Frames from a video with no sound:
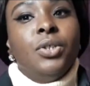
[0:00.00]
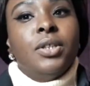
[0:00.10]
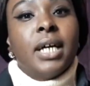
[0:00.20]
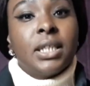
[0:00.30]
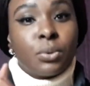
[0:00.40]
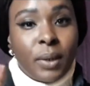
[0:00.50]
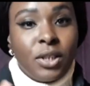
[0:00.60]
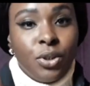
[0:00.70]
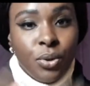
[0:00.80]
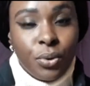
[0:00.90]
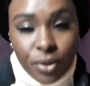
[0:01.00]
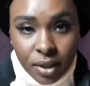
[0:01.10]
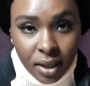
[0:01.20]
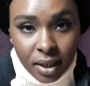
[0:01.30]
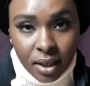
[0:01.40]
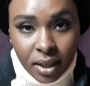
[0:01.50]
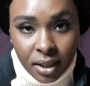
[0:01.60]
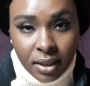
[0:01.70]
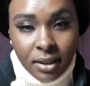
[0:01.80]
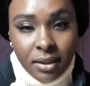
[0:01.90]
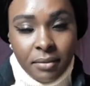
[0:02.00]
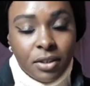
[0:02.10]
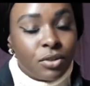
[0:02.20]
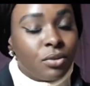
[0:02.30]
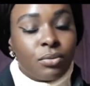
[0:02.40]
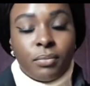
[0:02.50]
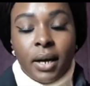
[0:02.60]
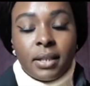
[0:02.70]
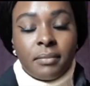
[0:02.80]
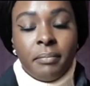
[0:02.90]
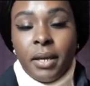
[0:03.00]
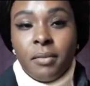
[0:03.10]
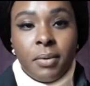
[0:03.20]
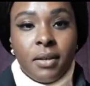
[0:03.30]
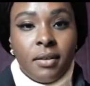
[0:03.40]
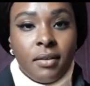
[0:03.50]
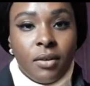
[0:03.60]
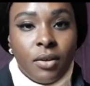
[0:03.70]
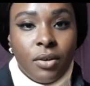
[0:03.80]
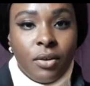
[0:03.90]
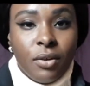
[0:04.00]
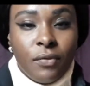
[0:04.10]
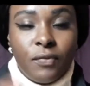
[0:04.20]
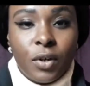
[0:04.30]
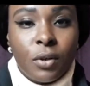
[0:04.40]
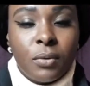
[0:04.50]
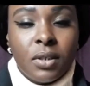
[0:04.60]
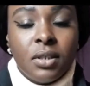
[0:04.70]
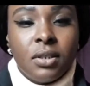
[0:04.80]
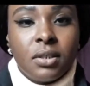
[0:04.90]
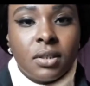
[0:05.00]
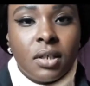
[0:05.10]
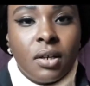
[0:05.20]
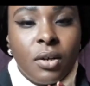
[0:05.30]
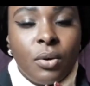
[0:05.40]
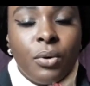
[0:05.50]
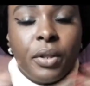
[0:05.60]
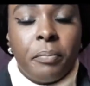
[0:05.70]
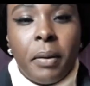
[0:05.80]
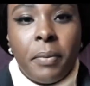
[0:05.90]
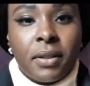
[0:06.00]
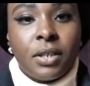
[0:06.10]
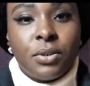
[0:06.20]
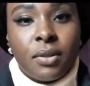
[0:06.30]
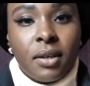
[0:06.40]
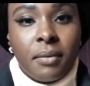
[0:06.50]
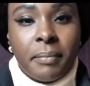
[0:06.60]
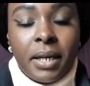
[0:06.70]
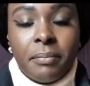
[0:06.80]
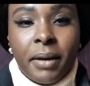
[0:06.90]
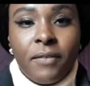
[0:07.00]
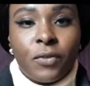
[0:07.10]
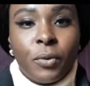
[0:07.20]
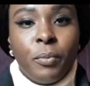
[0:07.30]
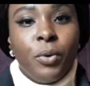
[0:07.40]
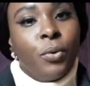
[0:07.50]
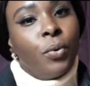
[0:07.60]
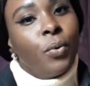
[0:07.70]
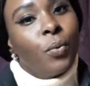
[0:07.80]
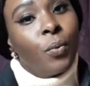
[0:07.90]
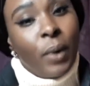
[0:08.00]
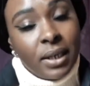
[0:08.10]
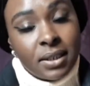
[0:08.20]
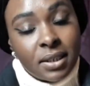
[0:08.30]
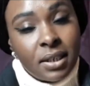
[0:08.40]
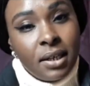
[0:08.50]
that's what you think. It's not what maybe the followers or the people that you think might buy from you want.